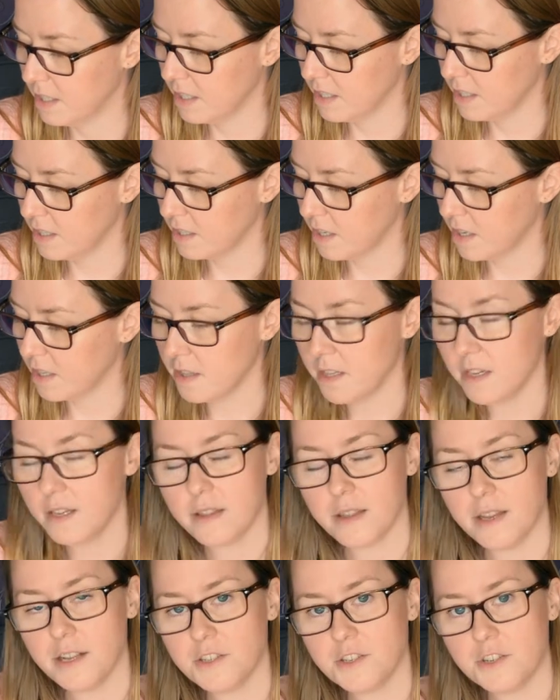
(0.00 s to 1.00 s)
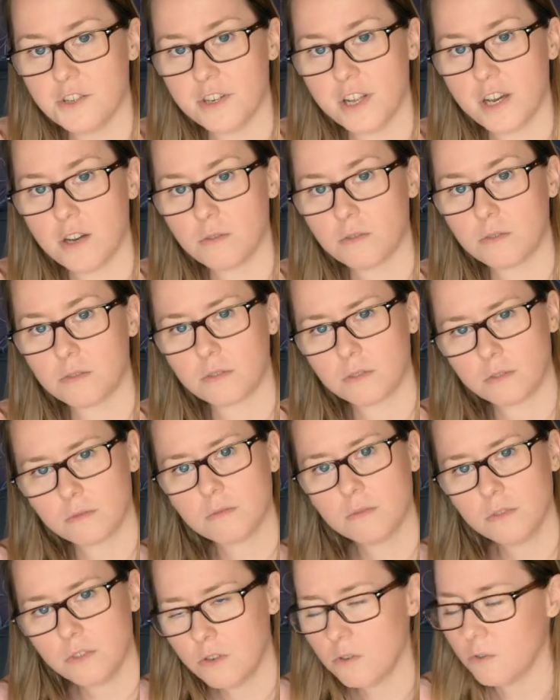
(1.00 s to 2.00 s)
and I think they turned out
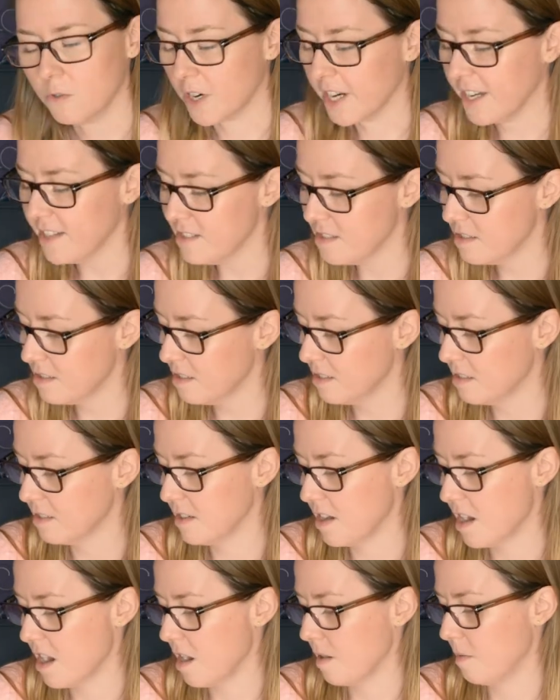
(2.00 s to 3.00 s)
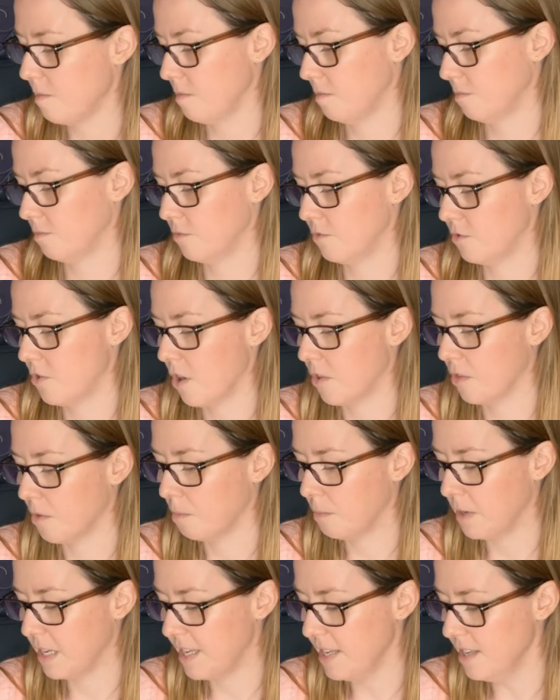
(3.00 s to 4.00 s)
alright. I'm rather
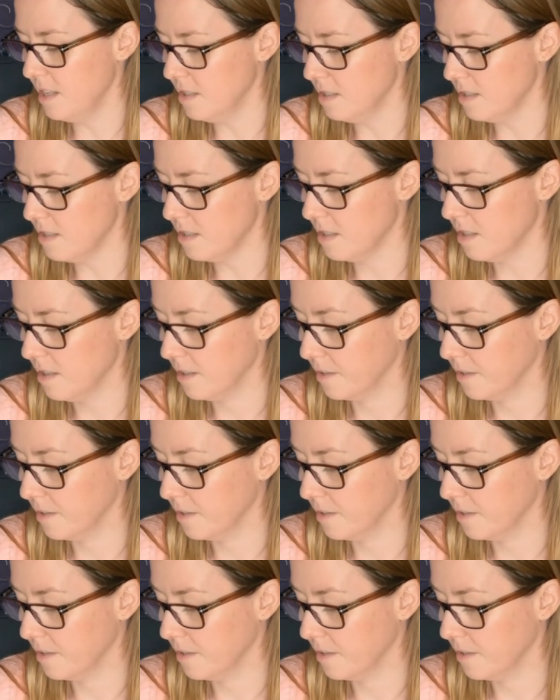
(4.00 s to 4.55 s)
pleased.